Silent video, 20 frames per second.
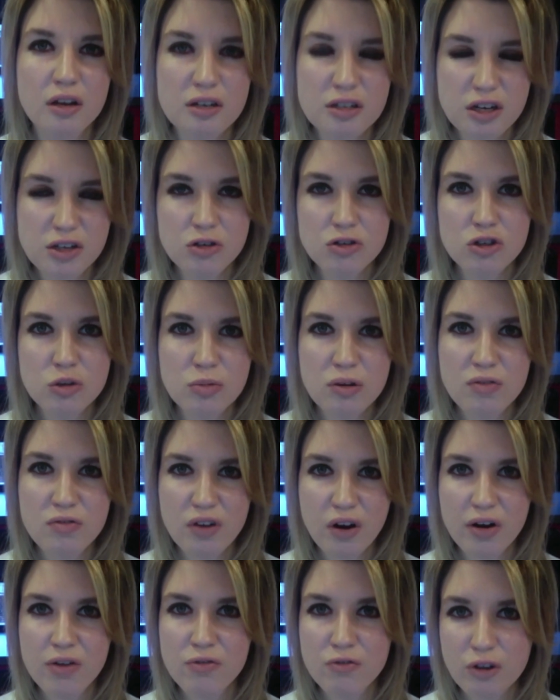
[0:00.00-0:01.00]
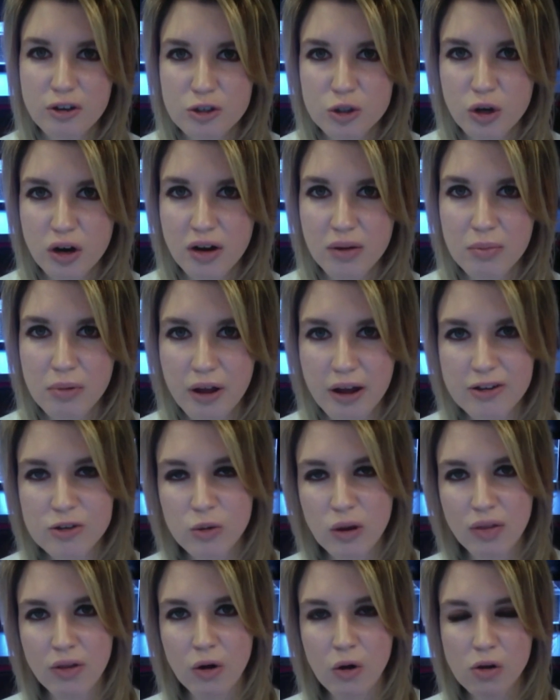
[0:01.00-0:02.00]
continues to be a very frustrating
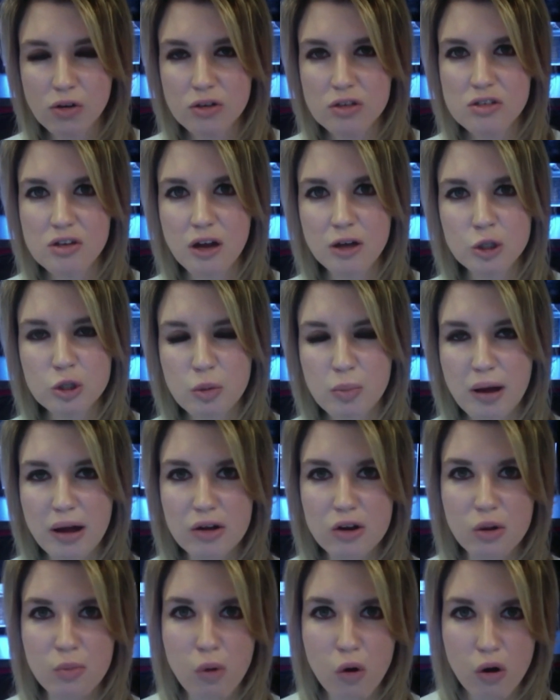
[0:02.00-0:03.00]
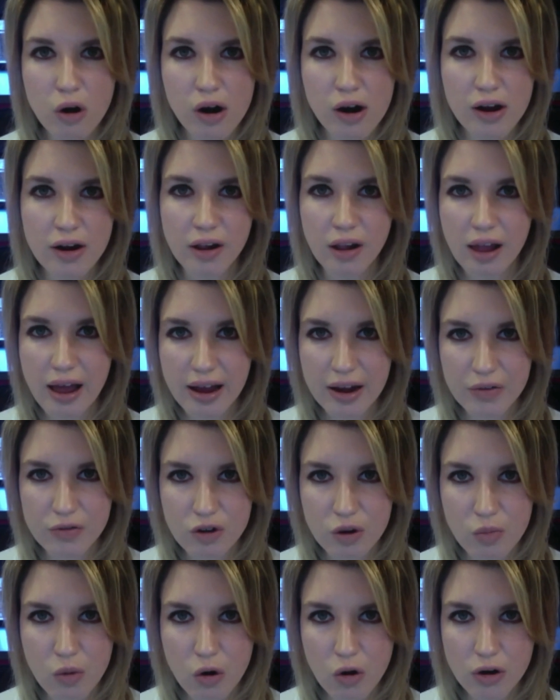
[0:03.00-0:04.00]
place. We had that whole discussion about Gamora and a lack
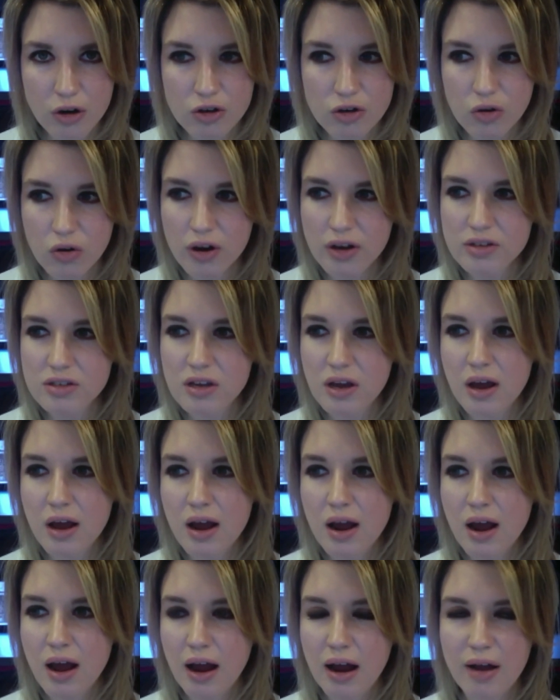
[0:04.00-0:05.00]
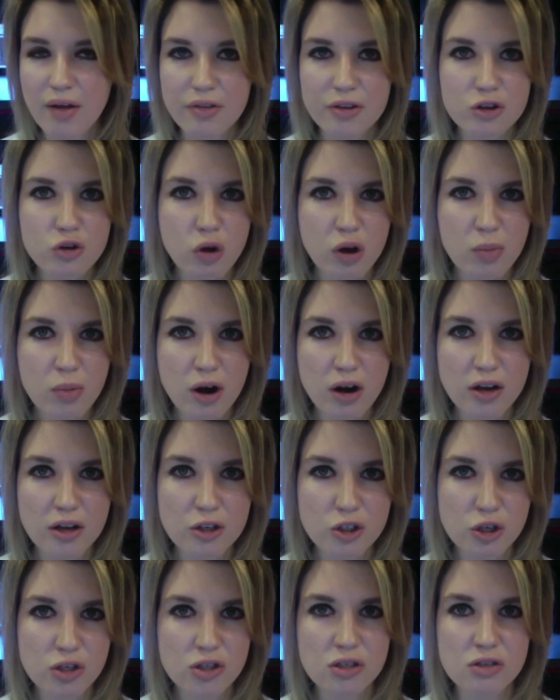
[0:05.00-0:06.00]
of Gamora toys. The toy
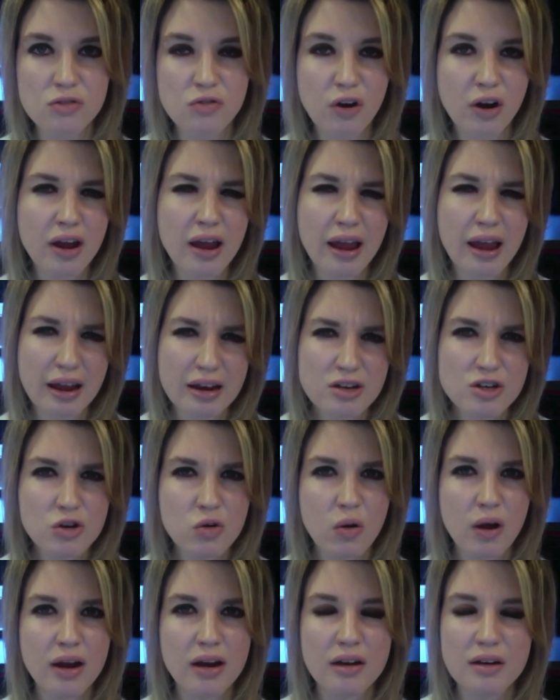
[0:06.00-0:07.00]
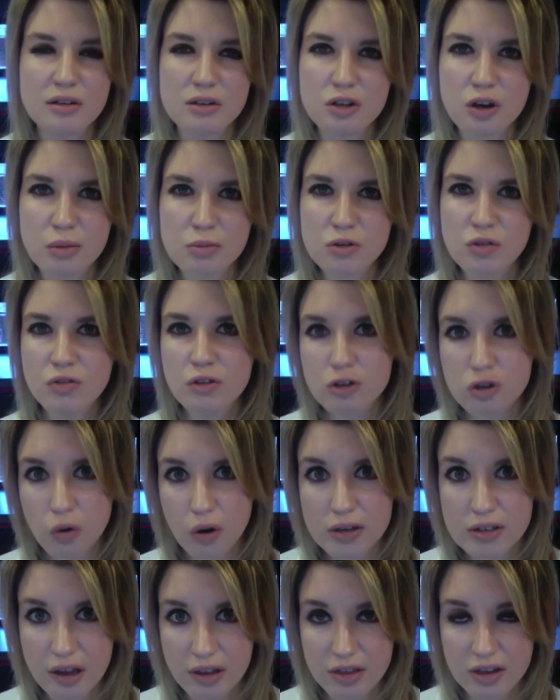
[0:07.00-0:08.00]
market just is very antiquated in terms of the
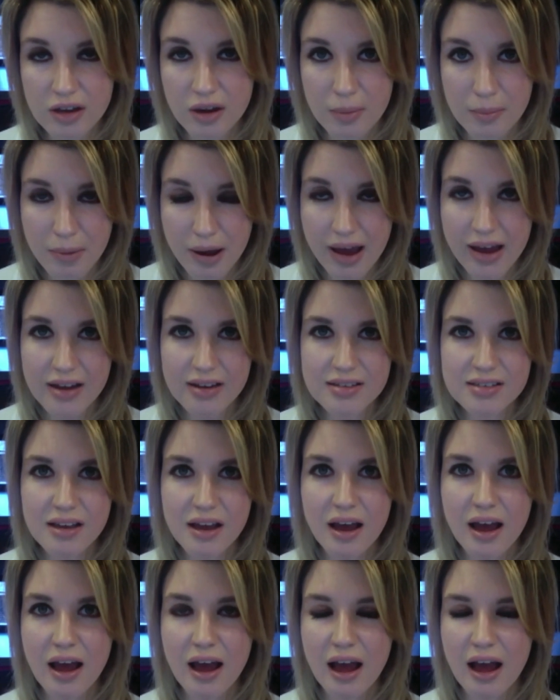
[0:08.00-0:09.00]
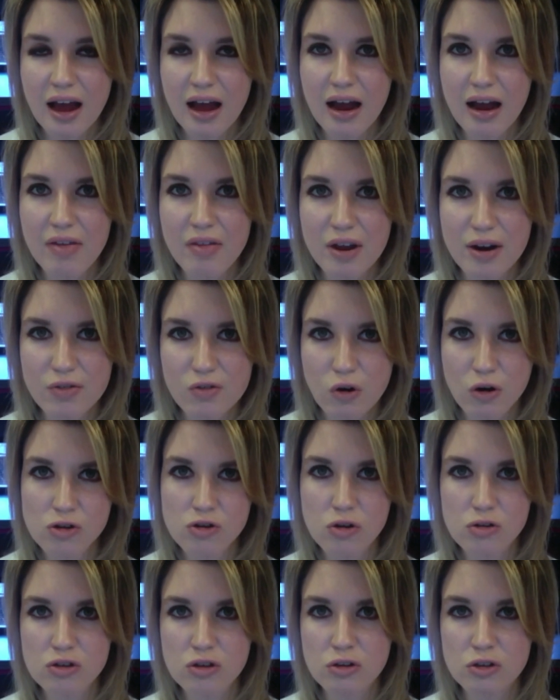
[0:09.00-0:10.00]
toys I think it makes, and then of course
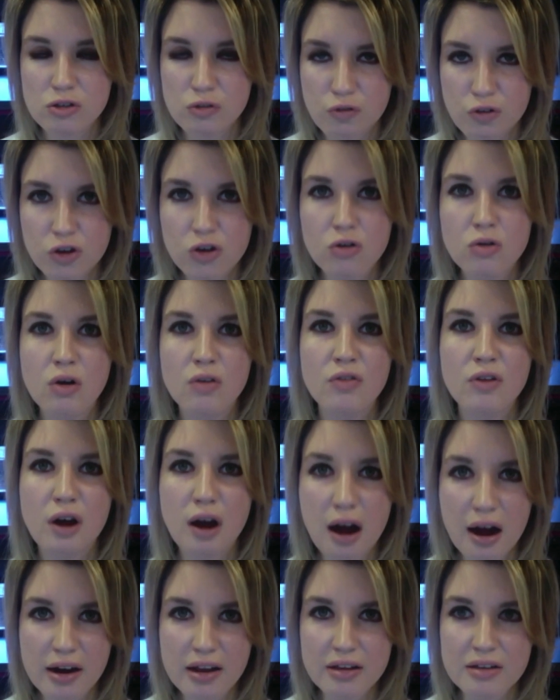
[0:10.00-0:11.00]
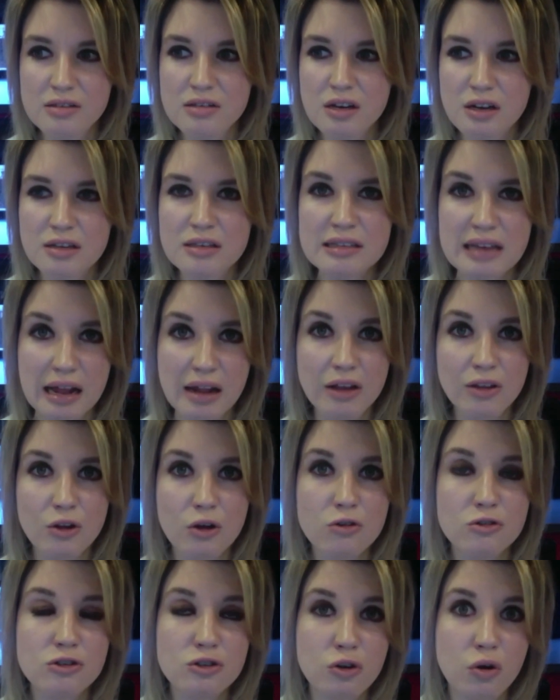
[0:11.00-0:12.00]
also its view of the audience that it's selling
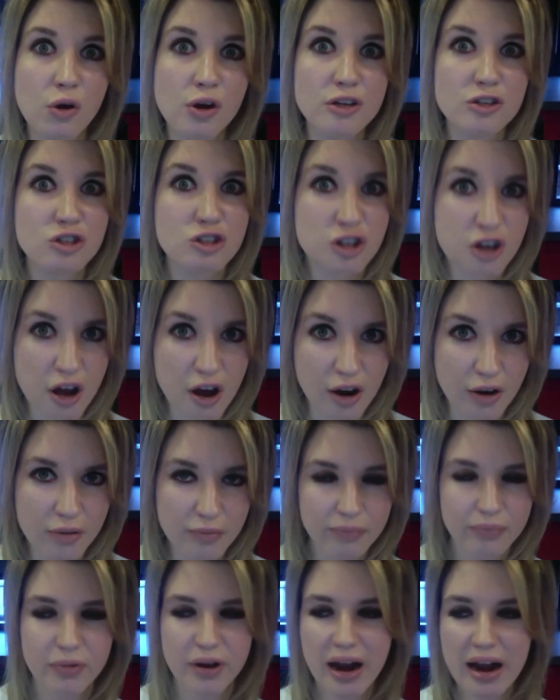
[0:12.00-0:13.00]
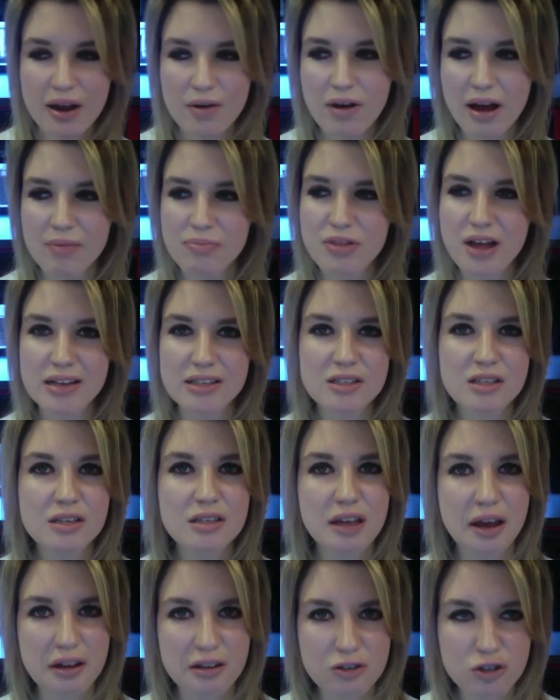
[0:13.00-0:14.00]
those toys to. But anyway, that's the
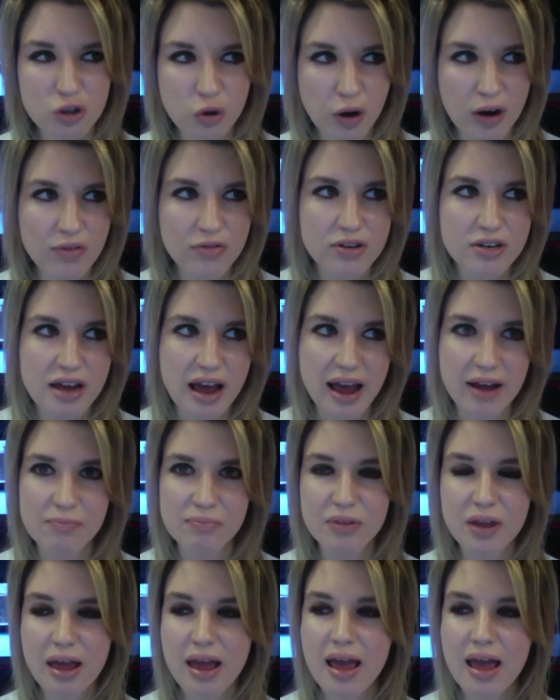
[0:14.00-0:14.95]
second story of the day.